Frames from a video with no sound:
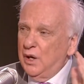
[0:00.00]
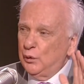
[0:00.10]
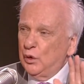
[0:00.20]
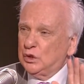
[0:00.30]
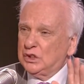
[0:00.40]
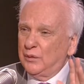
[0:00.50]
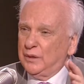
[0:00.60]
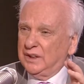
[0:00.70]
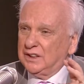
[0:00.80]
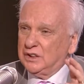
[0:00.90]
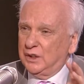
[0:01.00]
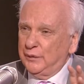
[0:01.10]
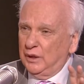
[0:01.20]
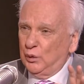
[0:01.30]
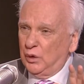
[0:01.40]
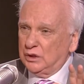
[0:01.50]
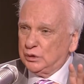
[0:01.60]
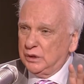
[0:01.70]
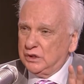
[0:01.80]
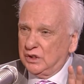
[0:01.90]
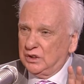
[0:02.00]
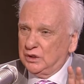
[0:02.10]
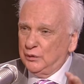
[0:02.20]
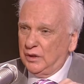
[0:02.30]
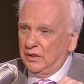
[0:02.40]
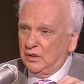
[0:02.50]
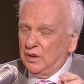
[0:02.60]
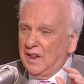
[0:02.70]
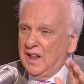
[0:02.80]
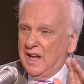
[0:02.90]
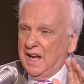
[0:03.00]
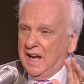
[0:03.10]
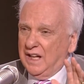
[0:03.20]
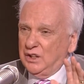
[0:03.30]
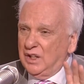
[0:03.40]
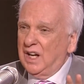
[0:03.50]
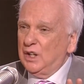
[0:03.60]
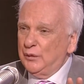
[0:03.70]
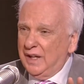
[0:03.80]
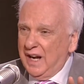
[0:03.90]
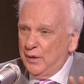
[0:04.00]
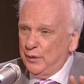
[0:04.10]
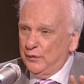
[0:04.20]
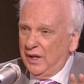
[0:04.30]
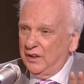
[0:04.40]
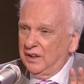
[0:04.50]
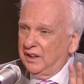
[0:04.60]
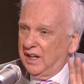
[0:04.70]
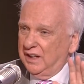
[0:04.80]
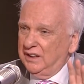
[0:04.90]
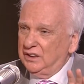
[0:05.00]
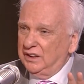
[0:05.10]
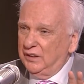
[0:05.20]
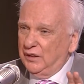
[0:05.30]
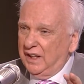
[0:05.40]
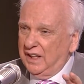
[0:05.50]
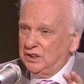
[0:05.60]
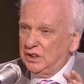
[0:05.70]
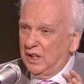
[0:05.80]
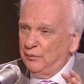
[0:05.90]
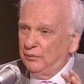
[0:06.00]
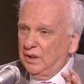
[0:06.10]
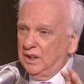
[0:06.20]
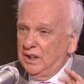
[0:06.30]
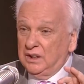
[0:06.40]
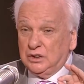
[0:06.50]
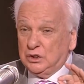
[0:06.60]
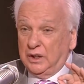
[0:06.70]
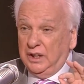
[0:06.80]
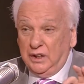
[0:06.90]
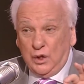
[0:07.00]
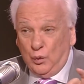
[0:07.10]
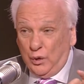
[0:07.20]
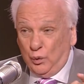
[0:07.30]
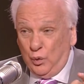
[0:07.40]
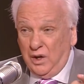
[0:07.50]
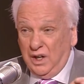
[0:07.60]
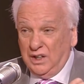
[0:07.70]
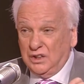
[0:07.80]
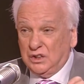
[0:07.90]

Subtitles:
I wrote something that's going to be in the Wall Street Journal tomorrow, and you're not going to be happy about it, and I need to give you a heads up. So he didn't know what it was.